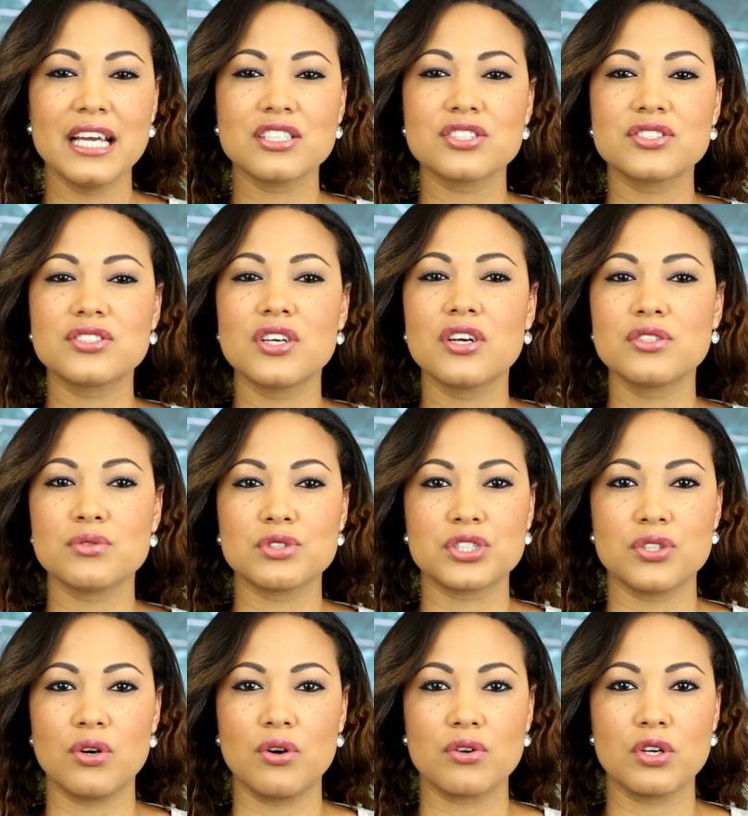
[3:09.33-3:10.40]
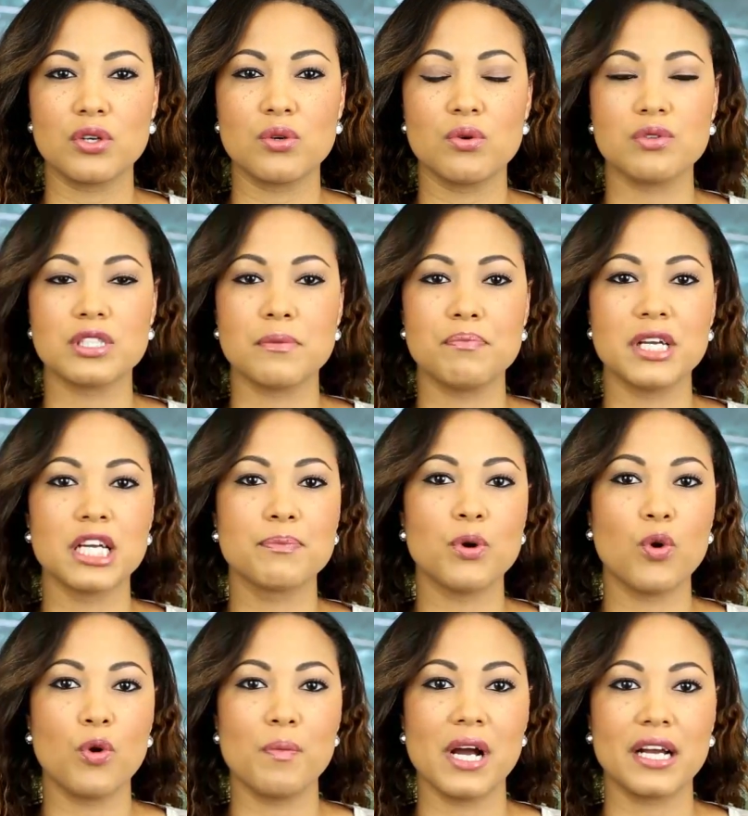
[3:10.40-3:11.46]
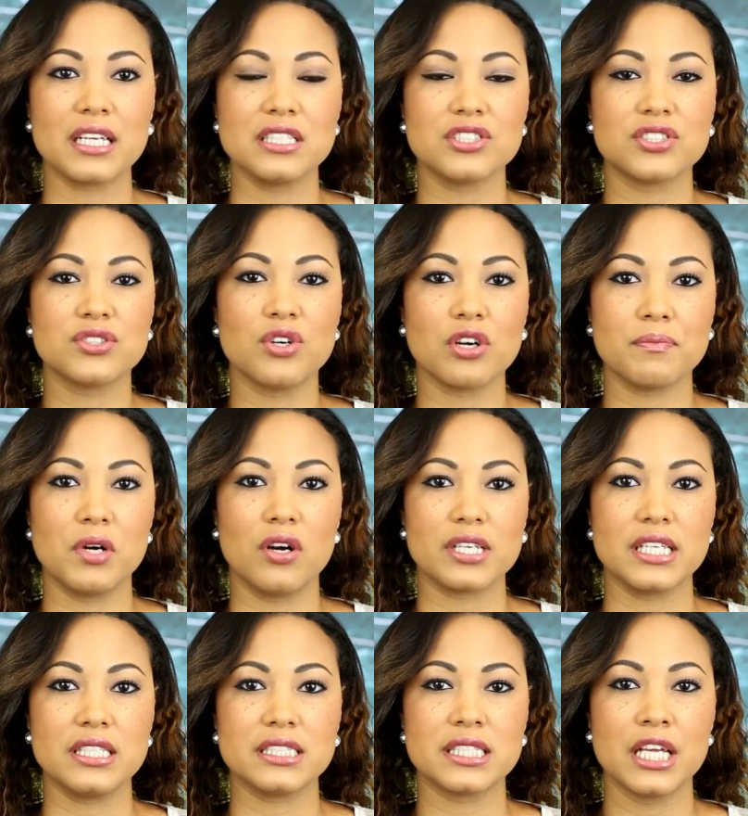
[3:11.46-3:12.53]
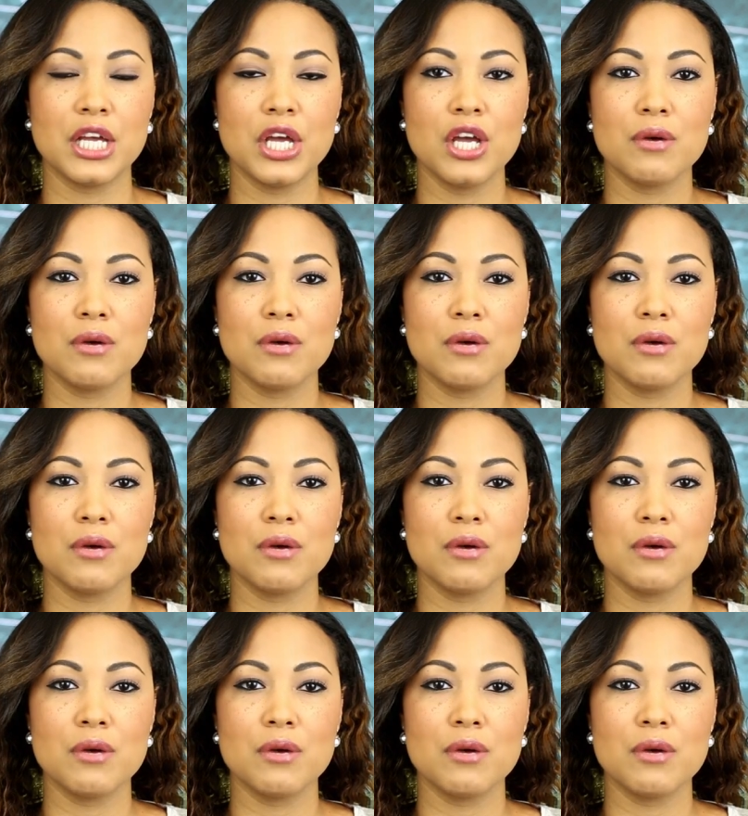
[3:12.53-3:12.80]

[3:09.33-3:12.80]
external shock can cause a big pullback in stock markets,